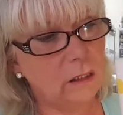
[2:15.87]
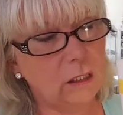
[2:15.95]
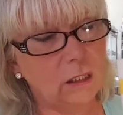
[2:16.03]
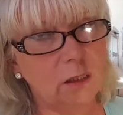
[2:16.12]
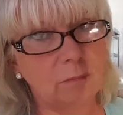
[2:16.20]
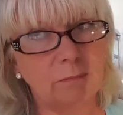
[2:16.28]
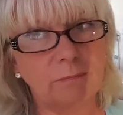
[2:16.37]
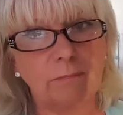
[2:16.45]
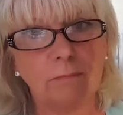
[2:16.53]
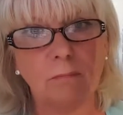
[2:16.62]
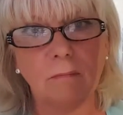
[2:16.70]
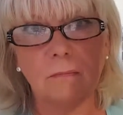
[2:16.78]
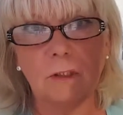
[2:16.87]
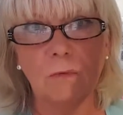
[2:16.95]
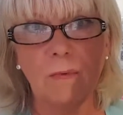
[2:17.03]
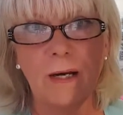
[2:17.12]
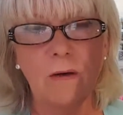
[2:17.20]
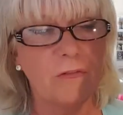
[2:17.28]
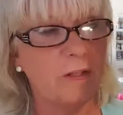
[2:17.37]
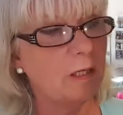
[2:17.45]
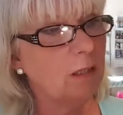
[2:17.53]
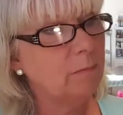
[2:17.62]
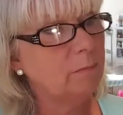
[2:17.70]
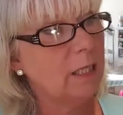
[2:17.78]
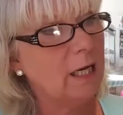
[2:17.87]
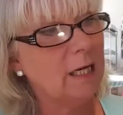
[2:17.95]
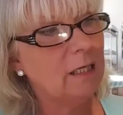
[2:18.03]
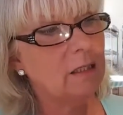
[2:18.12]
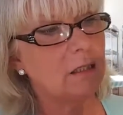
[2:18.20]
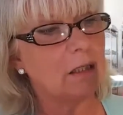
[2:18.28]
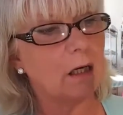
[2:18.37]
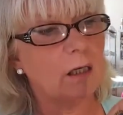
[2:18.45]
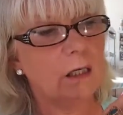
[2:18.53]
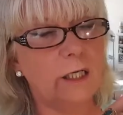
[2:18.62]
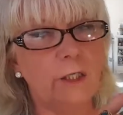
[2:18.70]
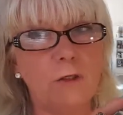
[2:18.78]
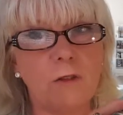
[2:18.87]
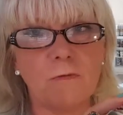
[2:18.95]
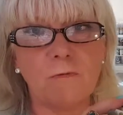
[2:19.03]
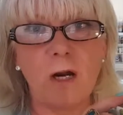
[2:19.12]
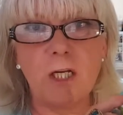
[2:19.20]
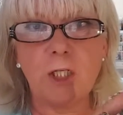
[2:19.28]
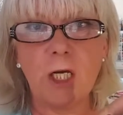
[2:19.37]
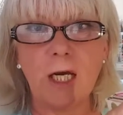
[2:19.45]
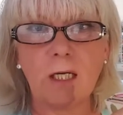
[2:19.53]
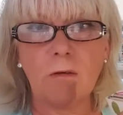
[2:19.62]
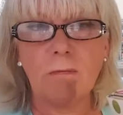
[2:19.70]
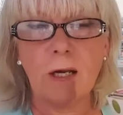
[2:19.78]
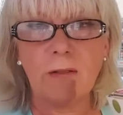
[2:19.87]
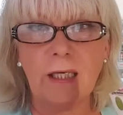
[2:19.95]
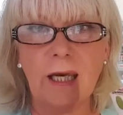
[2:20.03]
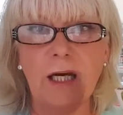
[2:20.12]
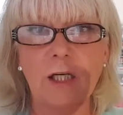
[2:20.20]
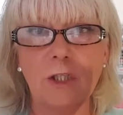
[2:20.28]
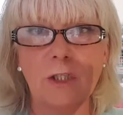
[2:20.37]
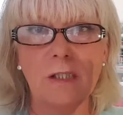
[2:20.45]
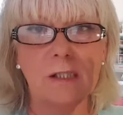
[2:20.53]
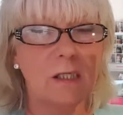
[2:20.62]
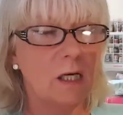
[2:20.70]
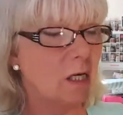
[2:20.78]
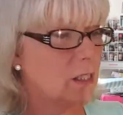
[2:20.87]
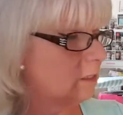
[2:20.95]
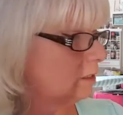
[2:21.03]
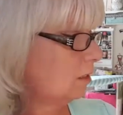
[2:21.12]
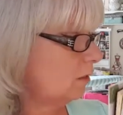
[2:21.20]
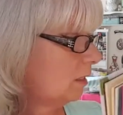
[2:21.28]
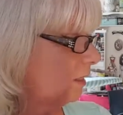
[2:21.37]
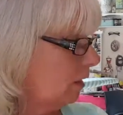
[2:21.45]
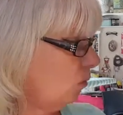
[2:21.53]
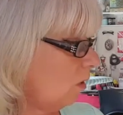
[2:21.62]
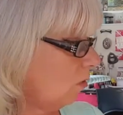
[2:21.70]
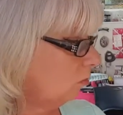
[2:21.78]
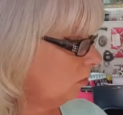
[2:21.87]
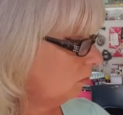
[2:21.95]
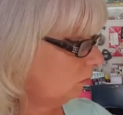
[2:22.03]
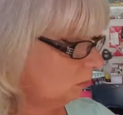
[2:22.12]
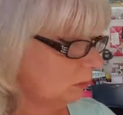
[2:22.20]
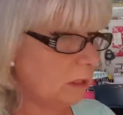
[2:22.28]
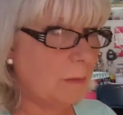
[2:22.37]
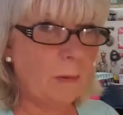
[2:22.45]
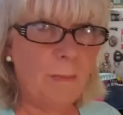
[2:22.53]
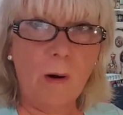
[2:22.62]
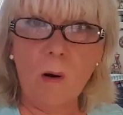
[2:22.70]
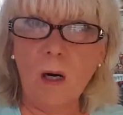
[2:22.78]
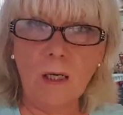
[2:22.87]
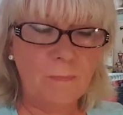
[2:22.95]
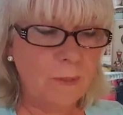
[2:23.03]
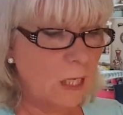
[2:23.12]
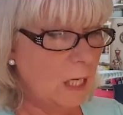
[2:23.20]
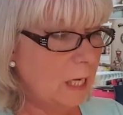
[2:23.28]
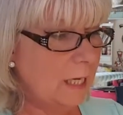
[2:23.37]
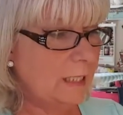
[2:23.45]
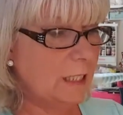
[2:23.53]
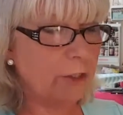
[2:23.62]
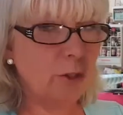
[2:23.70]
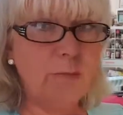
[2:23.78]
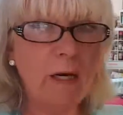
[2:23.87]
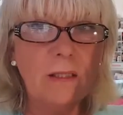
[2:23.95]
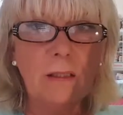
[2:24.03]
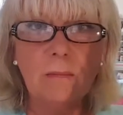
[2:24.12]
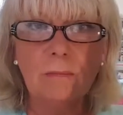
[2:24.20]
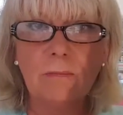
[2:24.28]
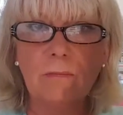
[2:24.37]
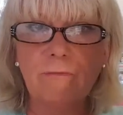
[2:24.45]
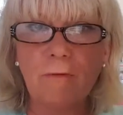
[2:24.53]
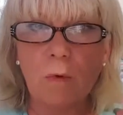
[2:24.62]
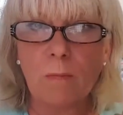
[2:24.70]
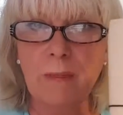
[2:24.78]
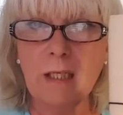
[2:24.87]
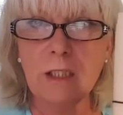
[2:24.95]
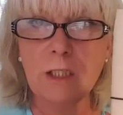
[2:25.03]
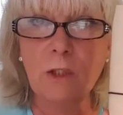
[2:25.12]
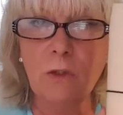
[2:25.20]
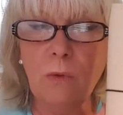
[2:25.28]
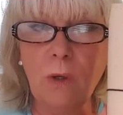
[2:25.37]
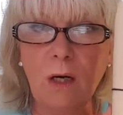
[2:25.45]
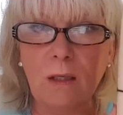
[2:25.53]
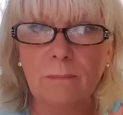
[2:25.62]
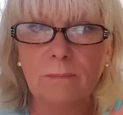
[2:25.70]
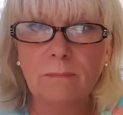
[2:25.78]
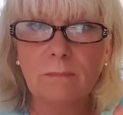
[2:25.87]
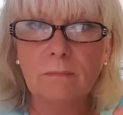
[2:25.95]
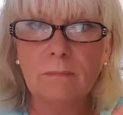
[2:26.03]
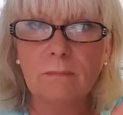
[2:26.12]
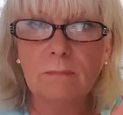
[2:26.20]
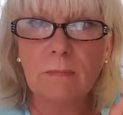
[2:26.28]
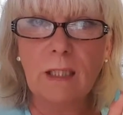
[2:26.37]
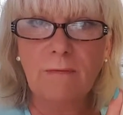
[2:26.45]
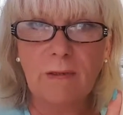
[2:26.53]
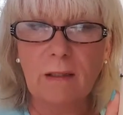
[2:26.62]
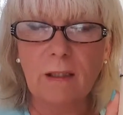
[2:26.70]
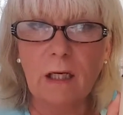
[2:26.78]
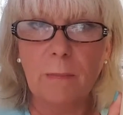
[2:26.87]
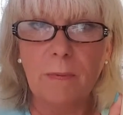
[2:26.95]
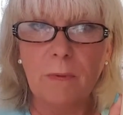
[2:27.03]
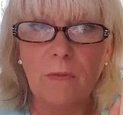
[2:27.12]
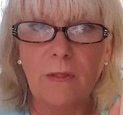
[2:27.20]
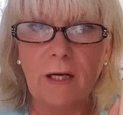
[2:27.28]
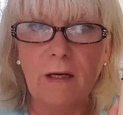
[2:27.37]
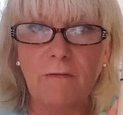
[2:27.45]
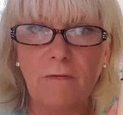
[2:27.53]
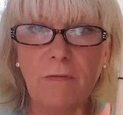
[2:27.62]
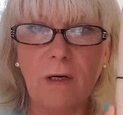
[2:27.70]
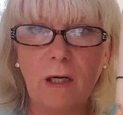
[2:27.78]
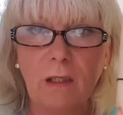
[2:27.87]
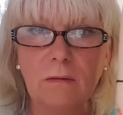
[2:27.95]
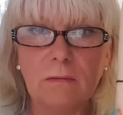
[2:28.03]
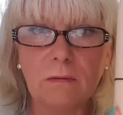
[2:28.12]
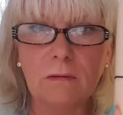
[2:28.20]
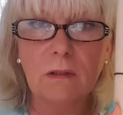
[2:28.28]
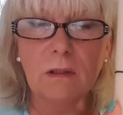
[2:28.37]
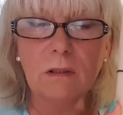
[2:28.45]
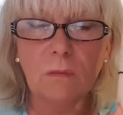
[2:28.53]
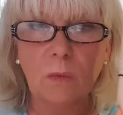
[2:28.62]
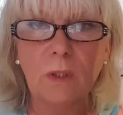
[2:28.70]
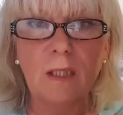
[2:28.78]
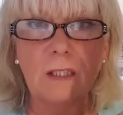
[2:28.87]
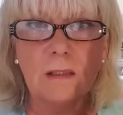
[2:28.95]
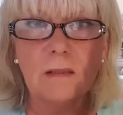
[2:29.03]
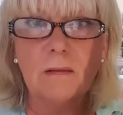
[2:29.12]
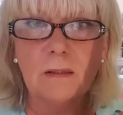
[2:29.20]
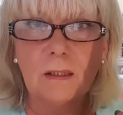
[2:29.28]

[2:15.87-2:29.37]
around them, and I use fray check around the edges so that they won't come apart. And I do make them for men too. I've had a couple that have wanted,